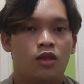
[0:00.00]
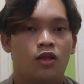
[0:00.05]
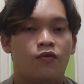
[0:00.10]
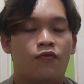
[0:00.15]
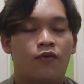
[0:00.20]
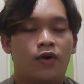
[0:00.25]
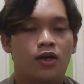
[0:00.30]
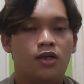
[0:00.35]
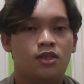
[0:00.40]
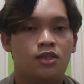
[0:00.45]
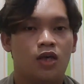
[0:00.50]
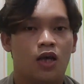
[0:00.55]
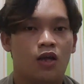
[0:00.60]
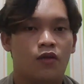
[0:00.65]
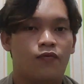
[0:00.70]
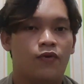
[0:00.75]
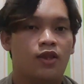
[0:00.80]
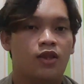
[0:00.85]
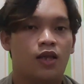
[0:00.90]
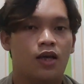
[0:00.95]
The first
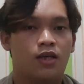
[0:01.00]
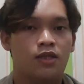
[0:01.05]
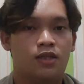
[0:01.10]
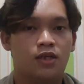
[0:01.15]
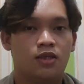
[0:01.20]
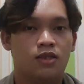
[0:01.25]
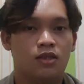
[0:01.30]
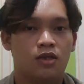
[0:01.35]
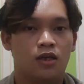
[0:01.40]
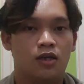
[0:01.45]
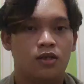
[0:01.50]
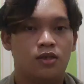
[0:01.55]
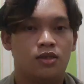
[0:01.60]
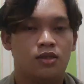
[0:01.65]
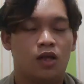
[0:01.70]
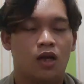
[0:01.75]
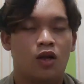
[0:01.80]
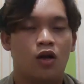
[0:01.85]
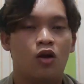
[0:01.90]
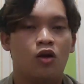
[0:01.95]
advantages is
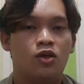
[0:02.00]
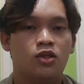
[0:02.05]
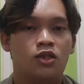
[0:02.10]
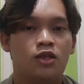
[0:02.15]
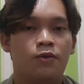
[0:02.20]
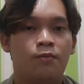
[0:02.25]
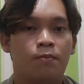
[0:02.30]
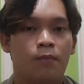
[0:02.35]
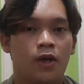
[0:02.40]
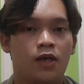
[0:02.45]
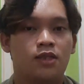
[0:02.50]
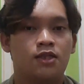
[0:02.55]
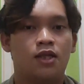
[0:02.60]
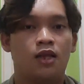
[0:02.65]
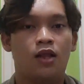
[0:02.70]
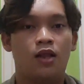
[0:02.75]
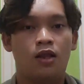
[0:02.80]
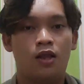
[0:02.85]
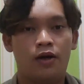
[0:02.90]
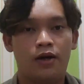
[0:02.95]
technology makes
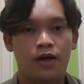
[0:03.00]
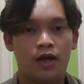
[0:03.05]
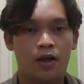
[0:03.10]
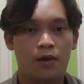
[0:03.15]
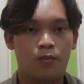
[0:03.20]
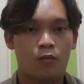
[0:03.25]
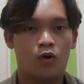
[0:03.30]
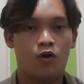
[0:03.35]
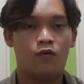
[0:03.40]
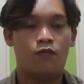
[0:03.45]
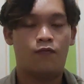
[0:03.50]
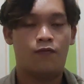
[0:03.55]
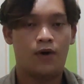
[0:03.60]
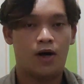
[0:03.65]
learning more